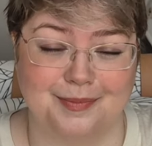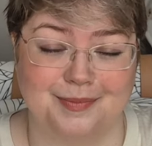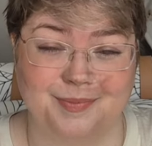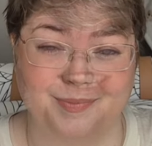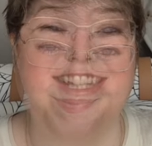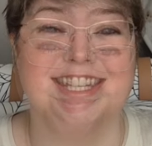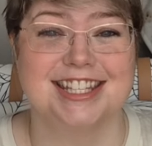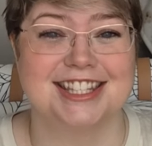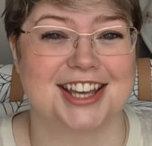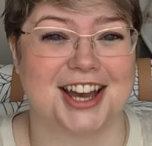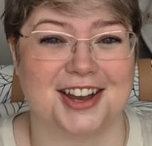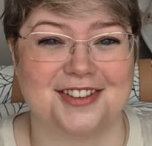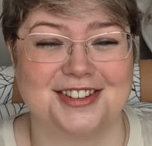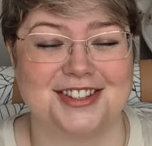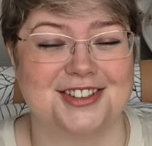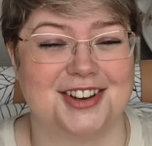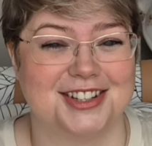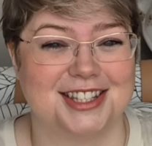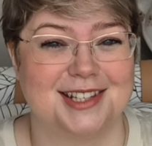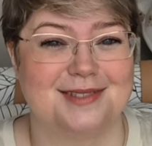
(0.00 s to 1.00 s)
And since I've
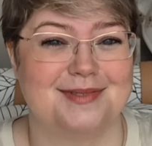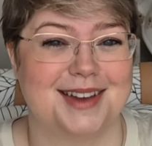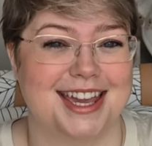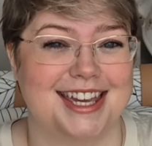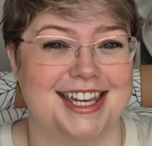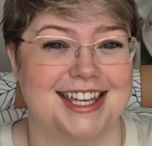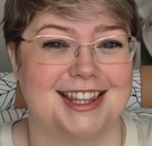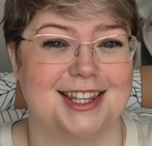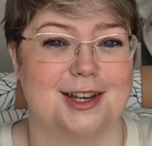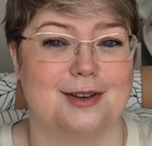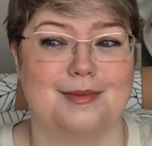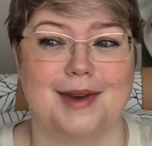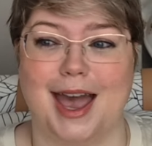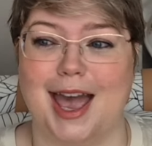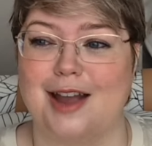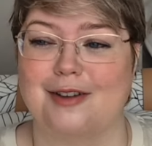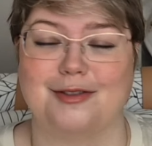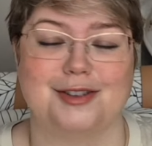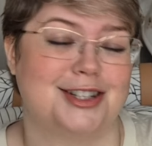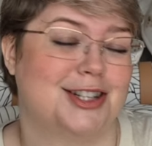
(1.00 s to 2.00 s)
started making them,
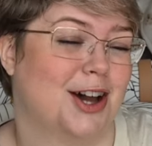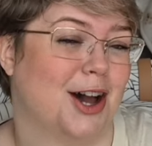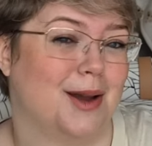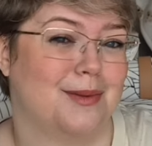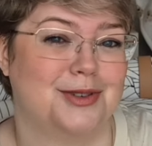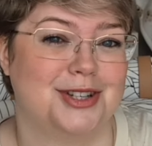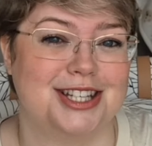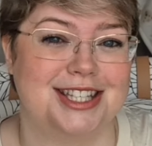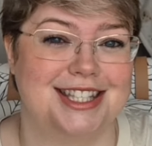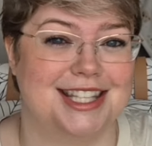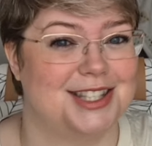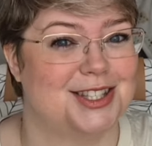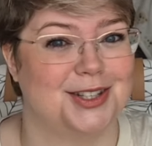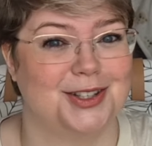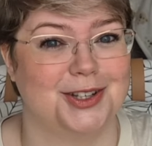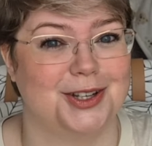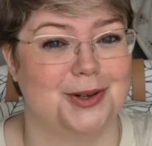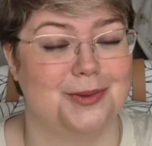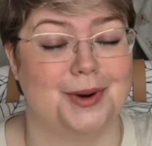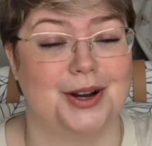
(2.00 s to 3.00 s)
every time she sees a
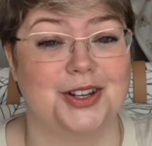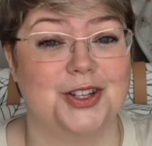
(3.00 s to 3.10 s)
new one,